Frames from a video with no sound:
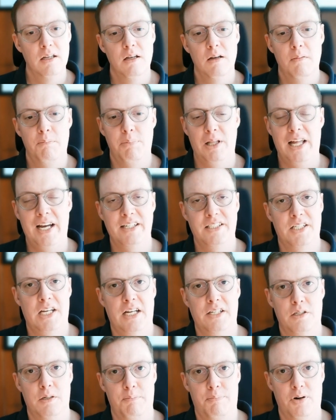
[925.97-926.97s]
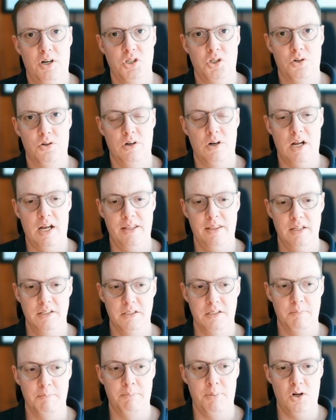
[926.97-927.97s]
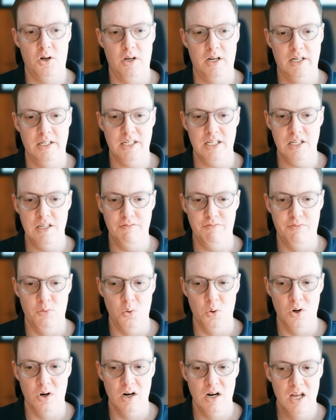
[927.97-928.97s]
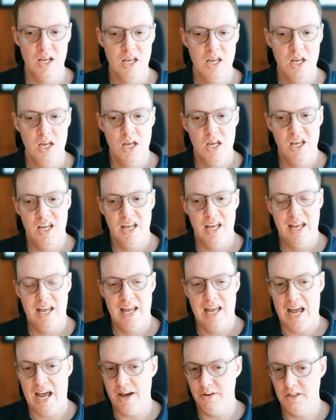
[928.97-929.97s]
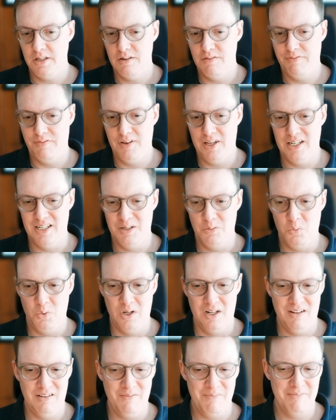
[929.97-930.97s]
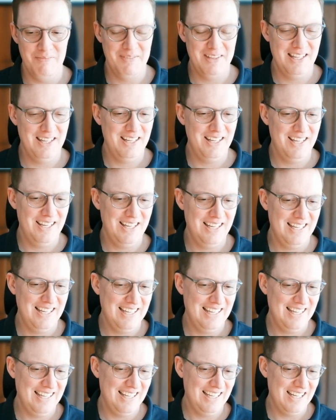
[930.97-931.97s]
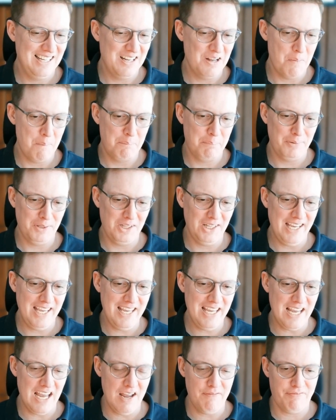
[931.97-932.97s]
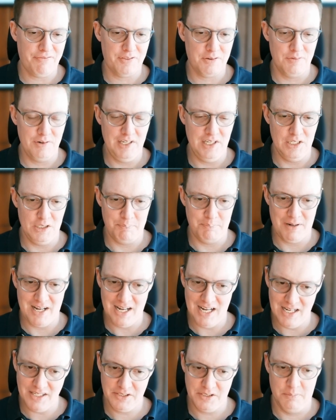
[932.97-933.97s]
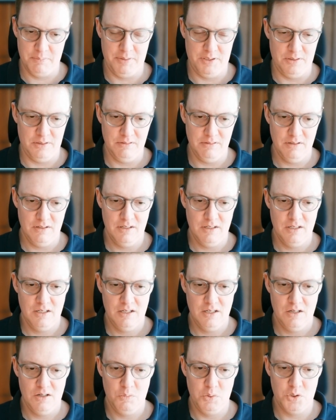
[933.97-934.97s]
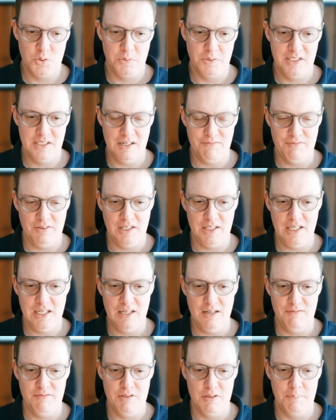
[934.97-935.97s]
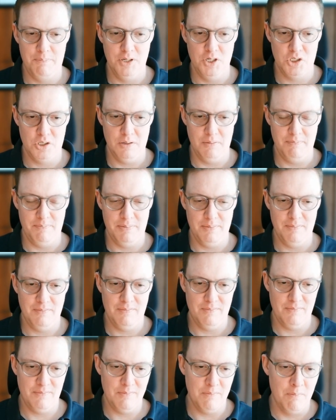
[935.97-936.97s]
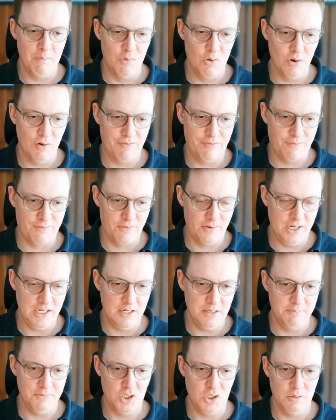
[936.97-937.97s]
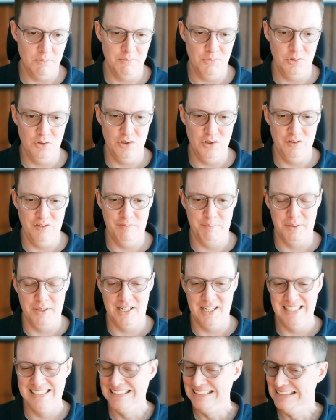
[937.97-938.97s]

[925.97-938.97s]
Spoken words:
Black's got some pressure on this pawn on e4. How to defend it? Well, playing f3 is possible, which would definitely give the bishop more freedom to move, but